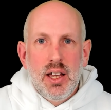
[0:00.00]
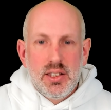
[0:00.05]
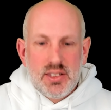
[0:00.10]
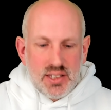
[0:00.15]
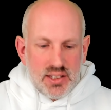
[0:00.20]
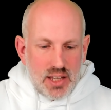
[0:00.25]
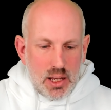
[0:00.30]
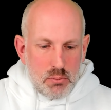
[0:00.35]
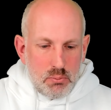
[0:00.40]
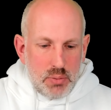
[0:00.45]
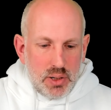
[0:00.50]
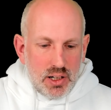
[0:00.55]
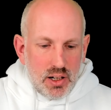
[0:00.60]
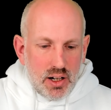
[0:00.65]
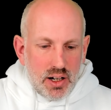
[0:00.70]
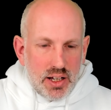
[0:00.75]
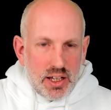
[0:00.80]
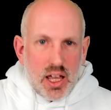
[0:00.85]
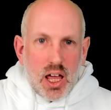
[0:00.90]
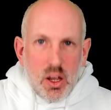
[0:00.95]
to then be
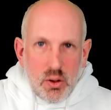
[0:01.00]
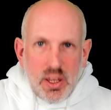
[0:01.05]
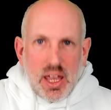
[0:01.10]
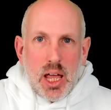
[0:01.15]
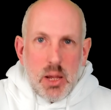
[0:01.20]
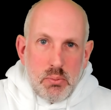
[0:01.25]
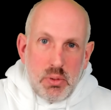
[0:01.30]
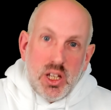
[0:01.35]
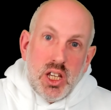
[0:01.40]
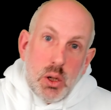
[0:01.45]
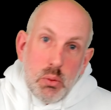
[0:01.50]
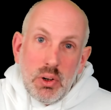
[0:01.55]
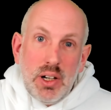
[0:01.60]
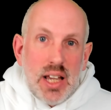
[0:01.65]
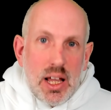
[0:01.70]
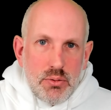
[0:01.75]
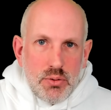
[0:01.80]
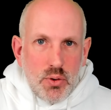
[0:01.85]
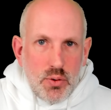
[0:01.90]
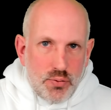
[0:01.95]
like, okay, but you were
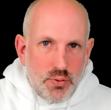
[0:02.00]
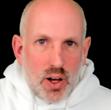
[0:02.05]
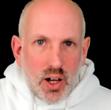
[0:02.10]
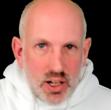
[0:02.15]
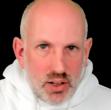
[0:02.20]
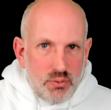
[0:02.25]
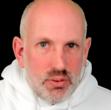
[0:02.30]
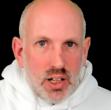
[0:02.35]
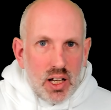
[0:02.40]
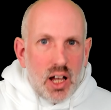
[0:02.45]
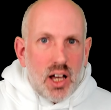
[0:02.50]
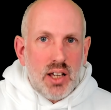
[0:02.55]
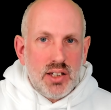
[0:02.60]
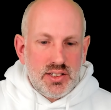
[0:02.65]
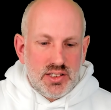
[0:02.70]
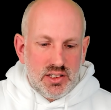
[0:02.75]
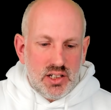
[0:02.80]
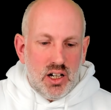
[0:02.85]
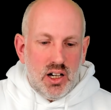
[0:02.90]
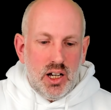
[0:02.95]
level 5
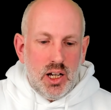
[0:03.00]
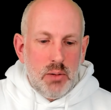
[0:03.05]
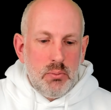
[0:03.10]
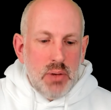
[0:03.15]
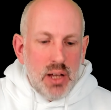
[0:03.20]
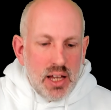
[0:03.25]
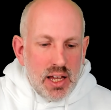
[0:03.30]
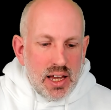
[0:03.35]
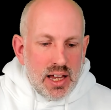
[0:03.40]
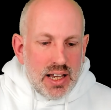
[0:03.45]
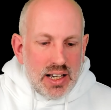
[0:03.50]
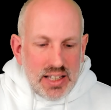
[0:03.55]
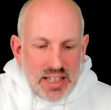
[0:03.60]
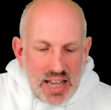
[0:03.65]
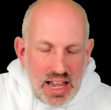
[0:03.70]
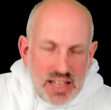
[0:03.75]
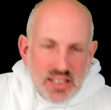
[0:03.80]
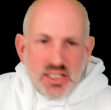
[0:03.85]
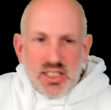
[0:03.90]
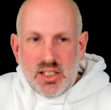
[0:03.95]
last time.
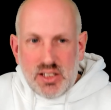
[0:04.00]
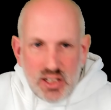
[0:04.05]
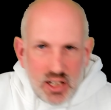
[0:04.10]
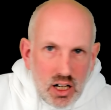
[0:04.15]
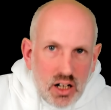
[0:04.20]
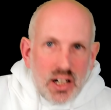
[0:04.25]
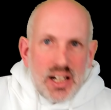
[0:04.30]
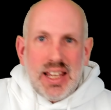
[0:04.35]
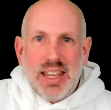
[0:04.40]
Let's kind